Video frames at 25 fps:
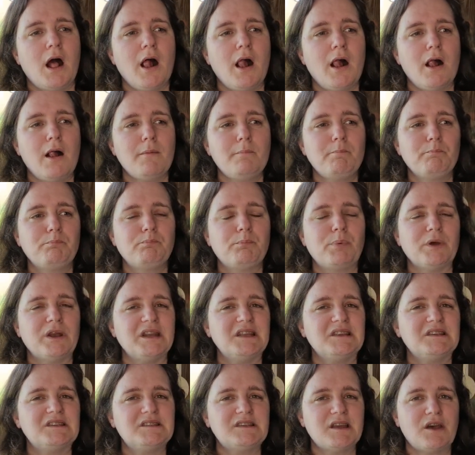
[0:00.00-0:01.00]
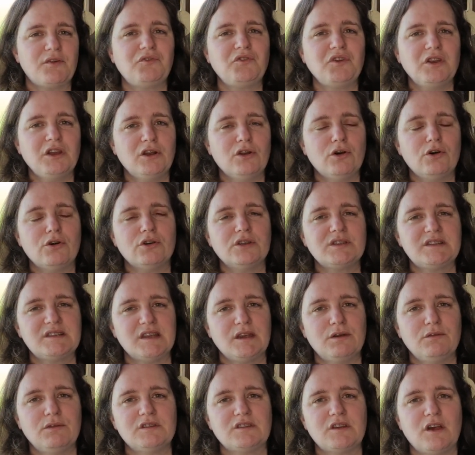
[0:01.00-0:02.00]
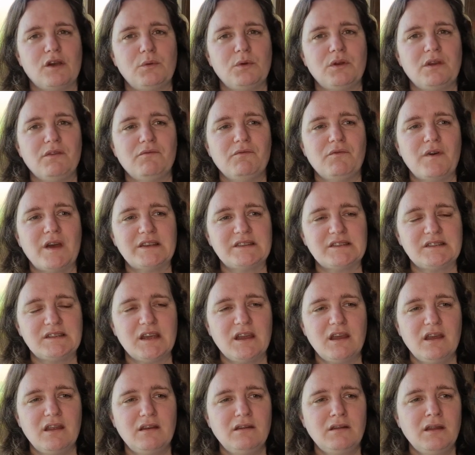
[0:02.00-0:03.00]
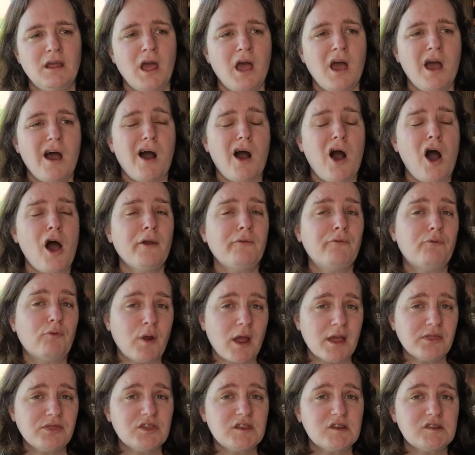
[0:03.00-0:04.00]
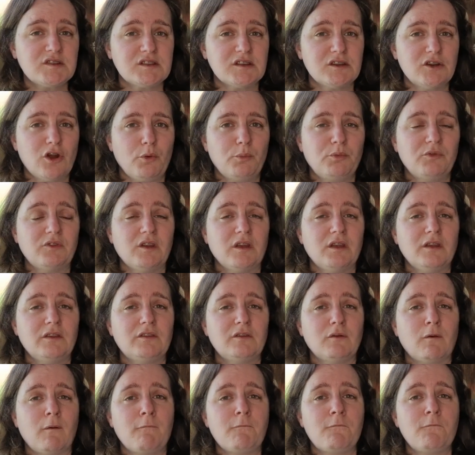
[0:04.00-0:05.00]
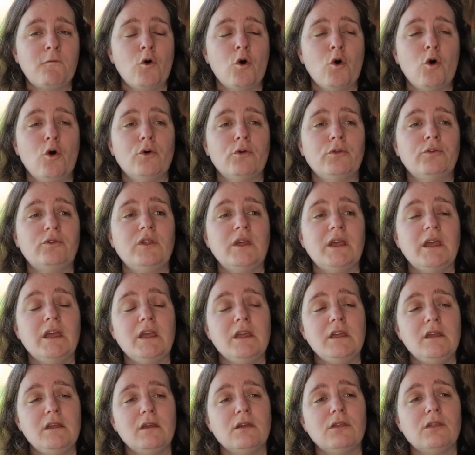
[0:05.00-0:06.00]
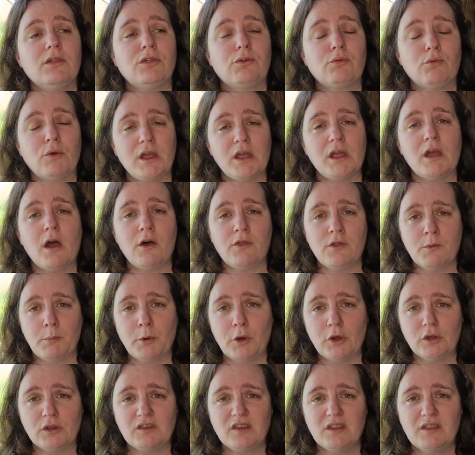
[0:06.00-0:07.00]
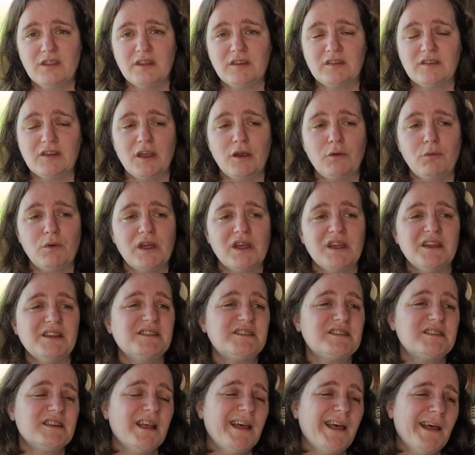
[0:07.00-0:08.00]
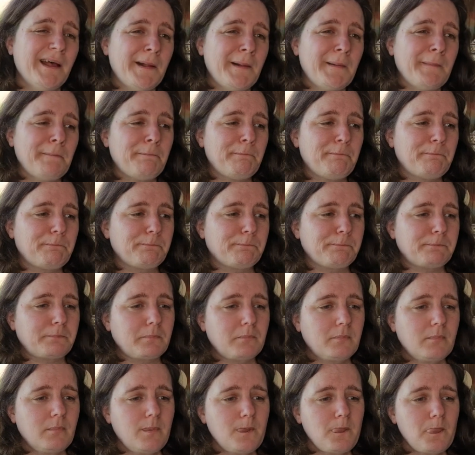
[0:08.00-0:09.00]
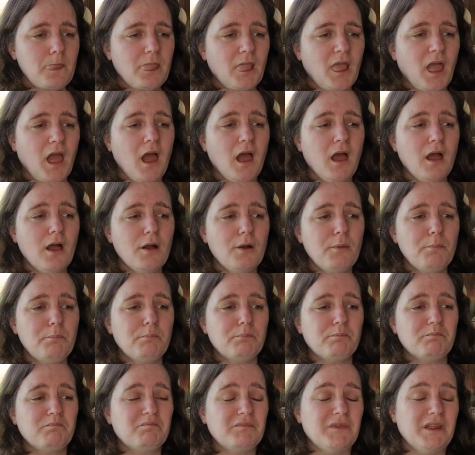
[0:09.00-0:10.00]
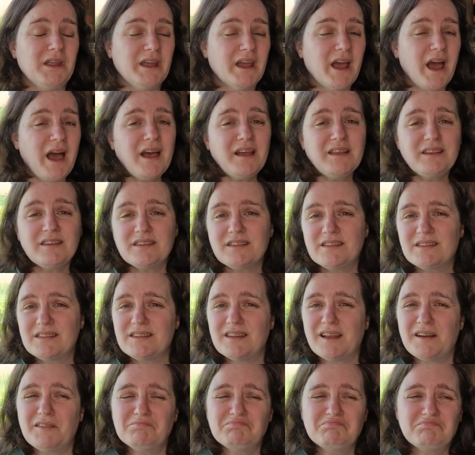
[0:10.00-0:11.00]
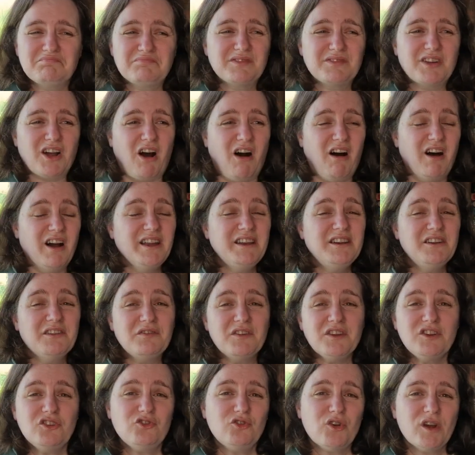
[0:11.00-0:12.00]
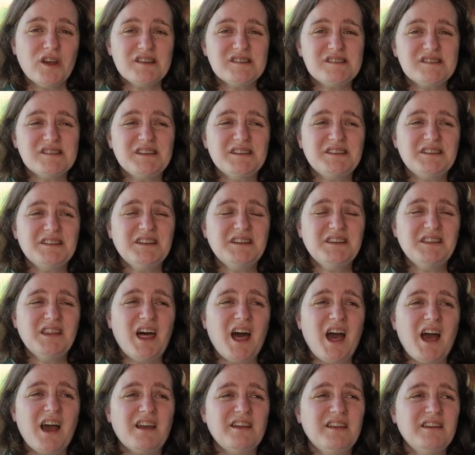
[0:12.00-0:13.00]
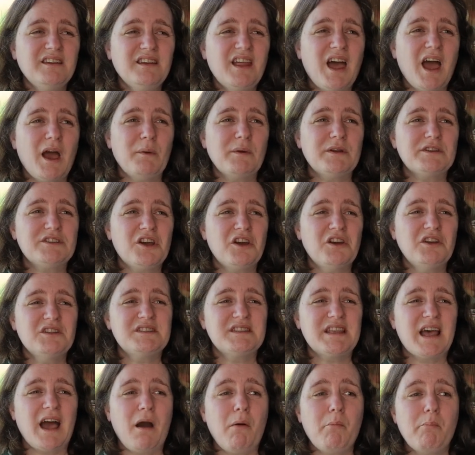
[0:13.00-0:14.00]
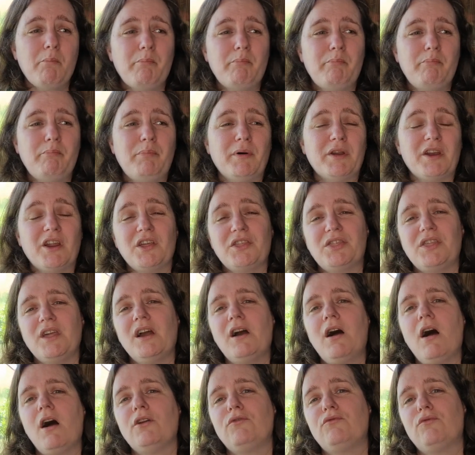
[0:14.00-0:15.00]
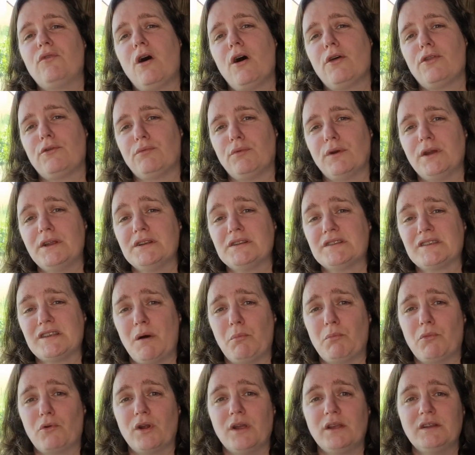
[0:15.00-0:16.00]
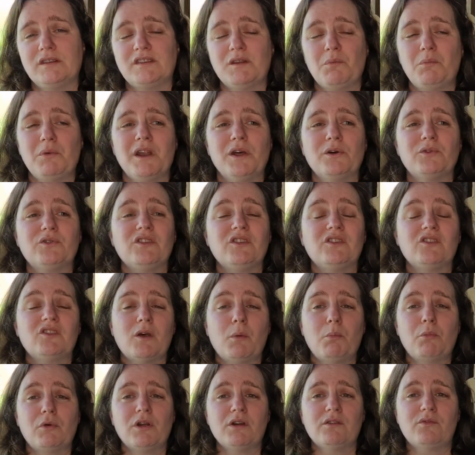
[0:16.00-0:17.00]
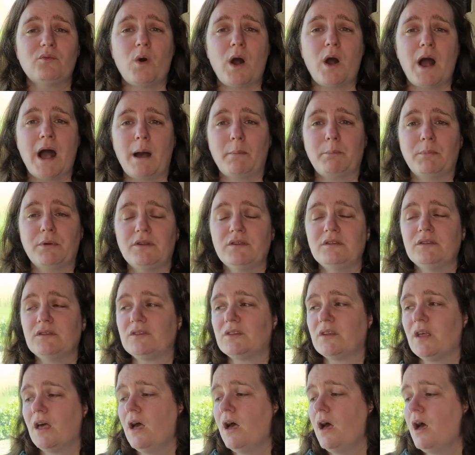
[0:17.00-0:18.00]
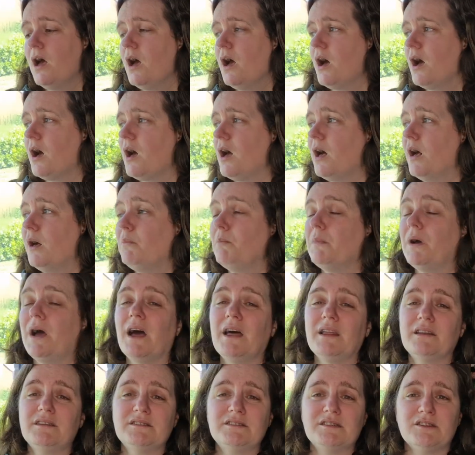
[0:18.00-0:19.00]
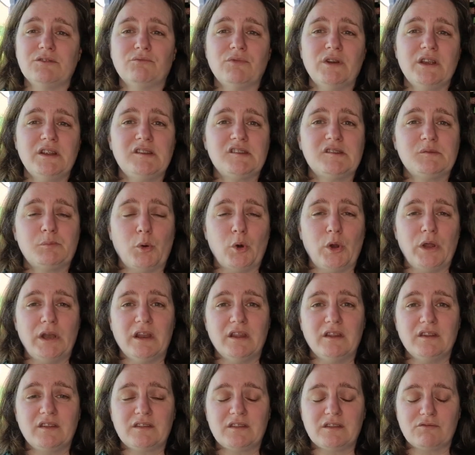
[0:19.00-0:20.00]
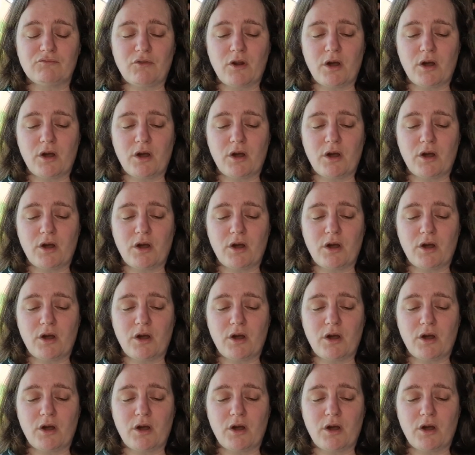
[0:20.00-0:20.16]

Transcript: Um, but it's definitely not a series I would invest in. I've read the synopsis for the three other books in the series. Um, yes, kind of interested in that, in how it turns out, but I think I'd rather read a summary, someone else's summary of what happens um, and read spoilers